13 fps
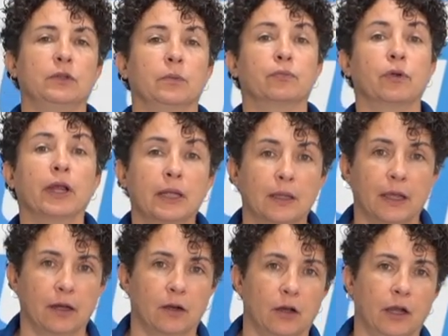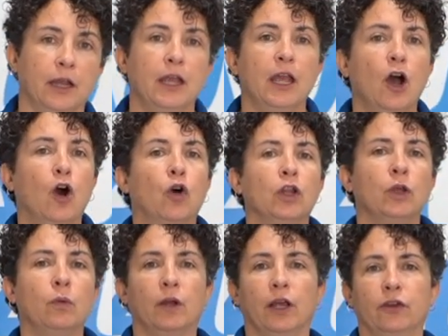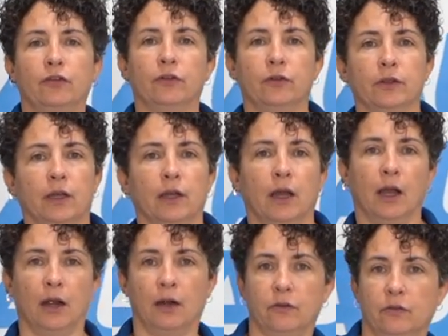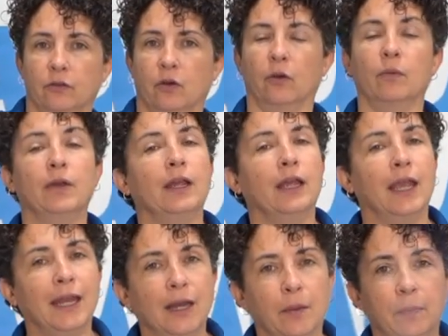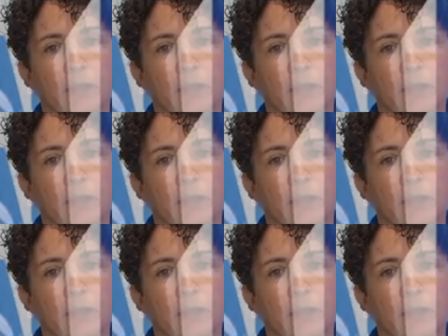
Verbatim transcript: with the brake light on, only when I turn the car. So ended up